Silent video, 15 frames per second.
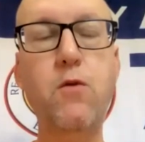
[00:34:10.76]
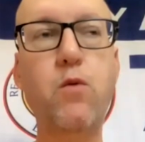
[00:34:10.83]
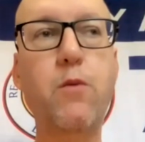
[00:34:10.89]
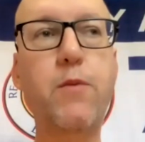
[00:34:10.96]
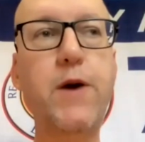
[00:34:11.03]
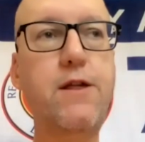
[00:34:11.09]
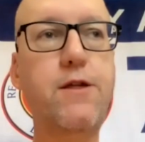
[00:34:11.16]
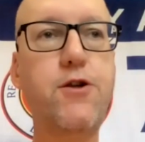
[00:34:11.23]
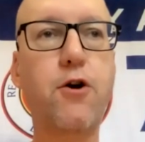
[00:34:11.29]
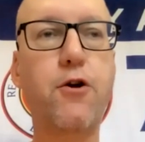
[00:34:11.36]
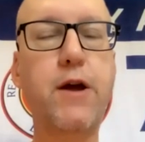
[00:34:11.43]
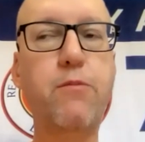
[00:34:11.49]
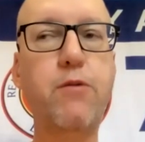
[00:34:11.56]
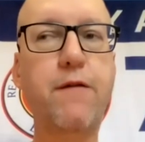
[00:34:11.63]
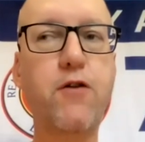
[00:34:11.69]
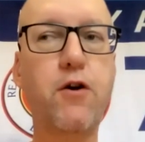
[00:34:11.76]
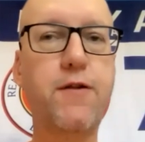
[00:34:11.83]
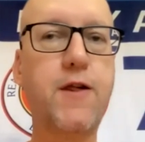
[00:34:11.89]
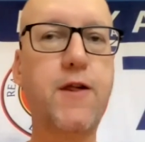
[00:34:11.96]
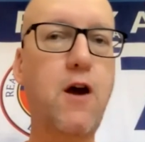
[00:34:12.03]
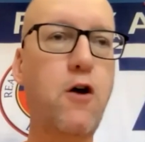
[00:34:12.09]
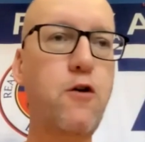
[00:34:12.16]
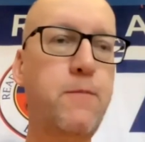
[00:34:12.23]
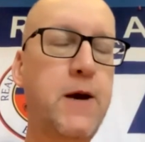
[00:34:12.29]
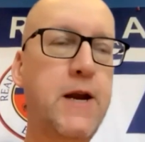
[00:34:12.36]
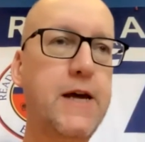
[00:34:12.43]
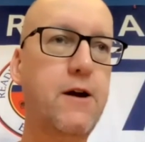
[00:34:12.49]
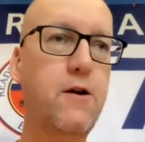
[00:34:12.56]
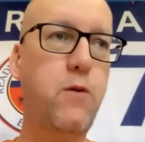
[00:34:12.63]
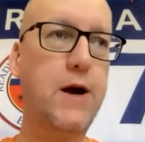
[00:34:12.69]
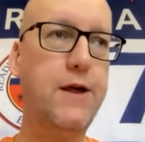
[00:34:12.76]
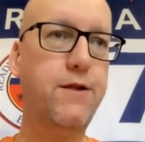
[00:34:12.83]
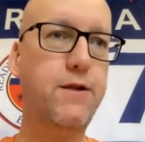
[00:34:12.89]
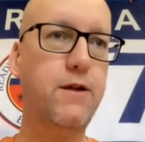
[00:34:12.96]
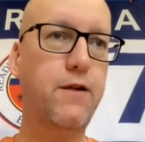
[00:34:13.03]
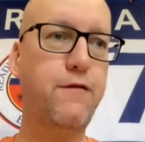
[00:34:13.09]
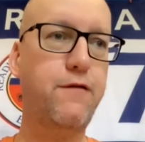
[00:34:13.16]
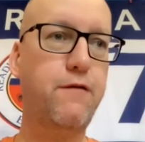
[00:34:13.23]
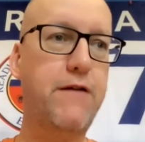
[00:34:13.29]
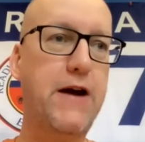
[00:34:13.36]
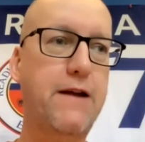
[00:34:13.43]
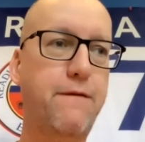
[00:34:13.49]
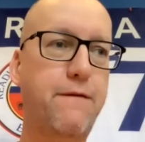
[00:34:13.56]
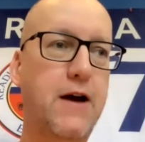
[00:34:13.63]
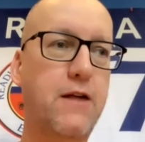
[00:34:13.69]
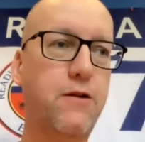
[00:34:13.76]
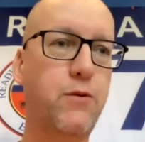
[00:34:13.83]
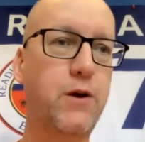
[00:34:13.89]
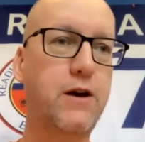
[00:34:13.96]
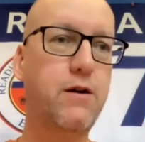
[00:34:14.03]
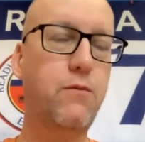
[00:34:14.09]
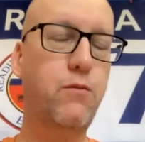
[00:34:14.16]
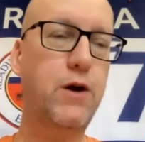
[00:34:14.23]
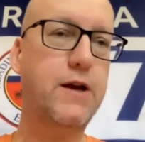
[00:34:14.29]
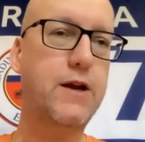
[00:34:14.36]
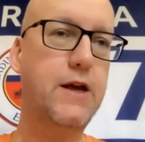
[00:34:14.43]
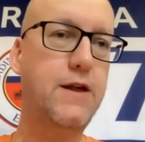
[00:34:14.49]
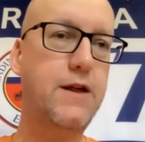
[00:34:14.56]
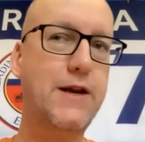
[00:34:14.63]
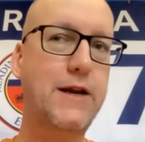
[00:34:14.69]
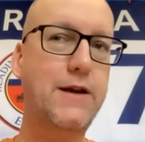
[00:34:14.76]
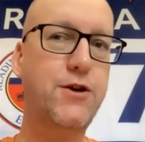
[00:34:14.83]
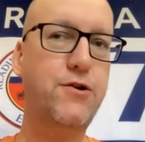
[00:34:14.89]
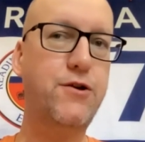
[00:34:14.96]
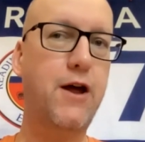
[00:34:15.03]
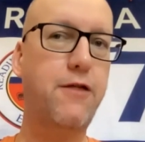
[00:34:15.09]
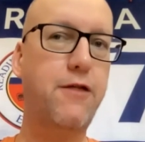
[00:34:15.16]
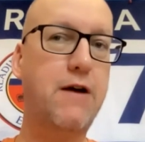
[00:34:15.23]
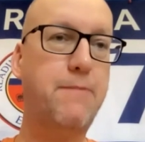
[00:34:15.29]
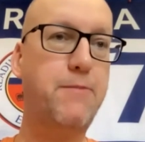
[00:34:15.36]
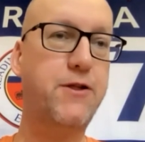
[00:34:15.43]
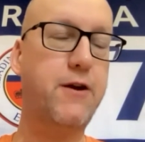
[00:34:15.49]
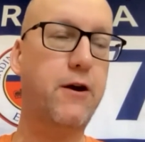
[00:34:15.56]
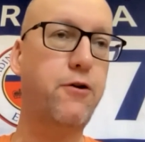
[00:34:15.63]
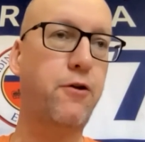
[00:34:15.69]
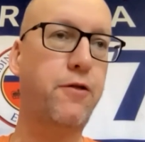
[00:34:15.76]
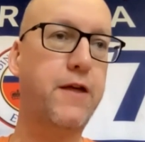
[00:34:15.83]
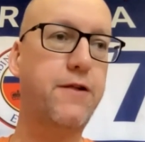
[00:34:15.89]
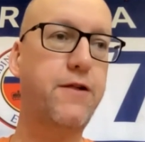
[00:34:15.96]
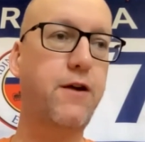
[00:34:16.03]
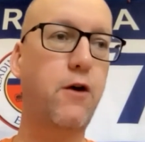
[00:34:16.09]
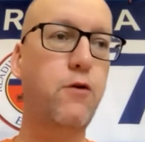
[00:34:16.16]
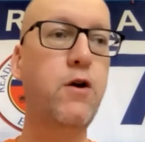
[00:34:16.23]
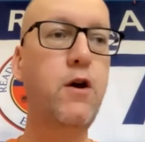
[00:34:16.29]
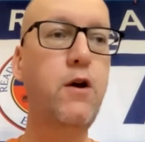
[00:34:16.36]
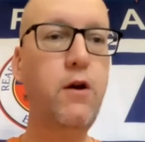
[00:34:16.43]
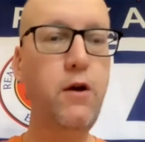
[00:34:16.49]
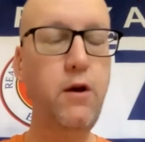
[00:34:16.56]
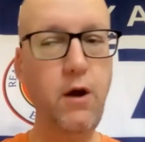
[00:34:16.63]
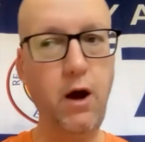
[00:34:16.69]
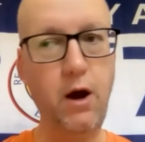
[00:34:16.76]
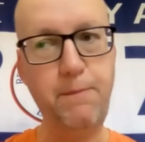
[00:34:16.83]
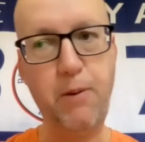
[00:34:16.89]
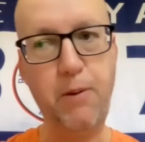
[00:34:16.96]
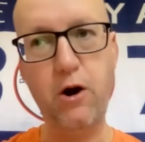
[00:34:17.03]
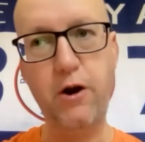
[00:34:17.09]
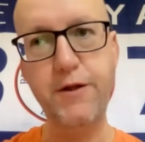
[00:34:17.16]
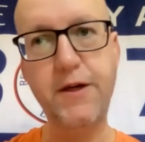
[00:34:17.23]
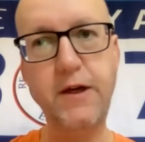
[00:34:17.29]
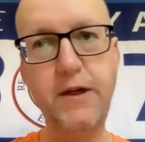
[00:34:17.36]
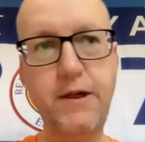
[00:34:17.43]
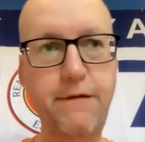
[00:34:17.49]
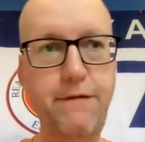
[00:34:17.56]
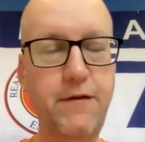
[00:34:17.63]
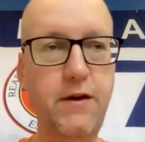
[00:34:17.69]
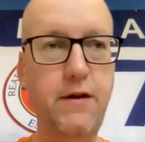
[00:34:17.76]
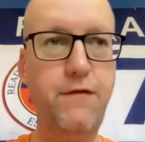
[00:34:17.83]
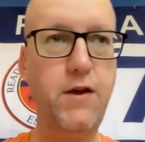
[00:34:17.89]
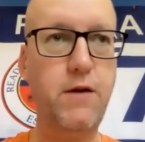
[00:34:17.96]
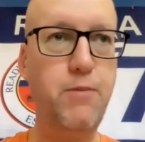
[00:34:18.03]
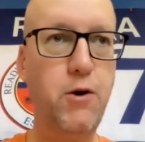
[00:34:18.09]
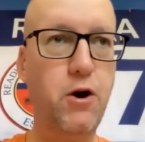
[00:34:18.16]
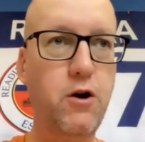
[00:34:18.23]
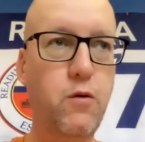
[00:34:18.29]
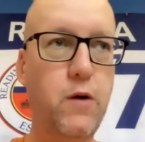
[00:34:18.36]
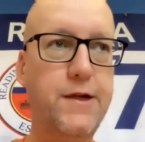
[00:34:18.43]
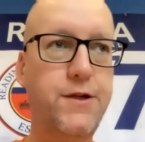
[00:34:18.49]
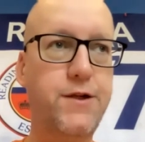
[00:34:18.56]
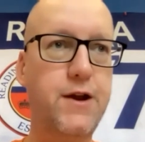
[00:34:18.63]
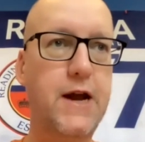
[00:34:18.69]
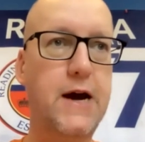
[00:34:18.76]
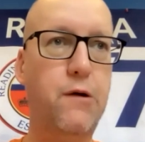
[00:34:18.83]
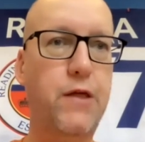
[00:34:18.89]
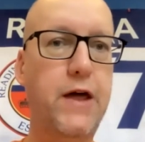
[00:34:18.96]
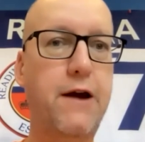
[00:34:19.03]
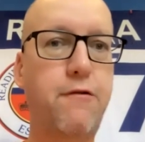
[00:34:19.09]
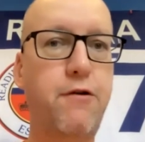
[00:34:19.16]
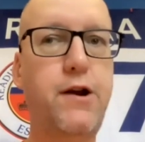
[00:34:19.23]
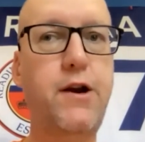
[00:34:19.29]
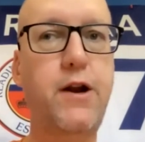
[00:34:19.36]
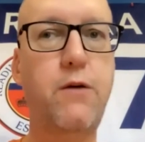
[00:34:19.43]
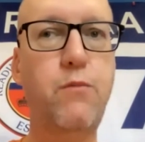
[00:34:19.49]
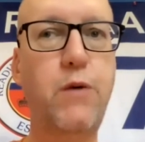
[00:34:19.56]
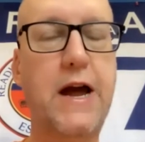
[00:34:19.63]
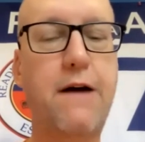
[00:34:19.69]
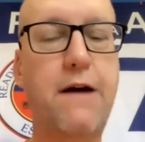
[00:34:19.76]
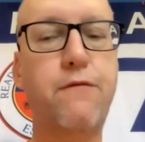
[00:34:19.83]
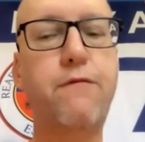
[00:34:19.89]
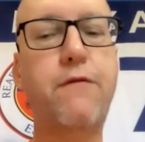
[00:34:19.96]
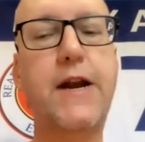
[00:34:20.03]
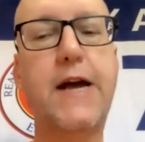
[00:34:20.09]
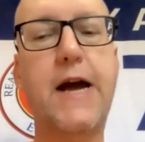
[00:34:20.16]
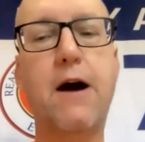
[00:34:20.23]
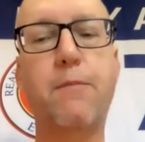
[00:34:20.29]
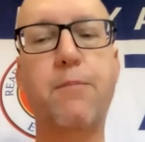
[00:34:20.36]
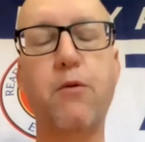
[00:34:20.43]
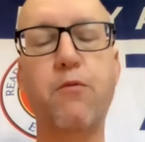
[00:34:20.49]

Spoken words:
Well, Johnny, we've got so many questions from fans. We could easily do another episode on this. So apologies if you put a question out there and we haven't read it out.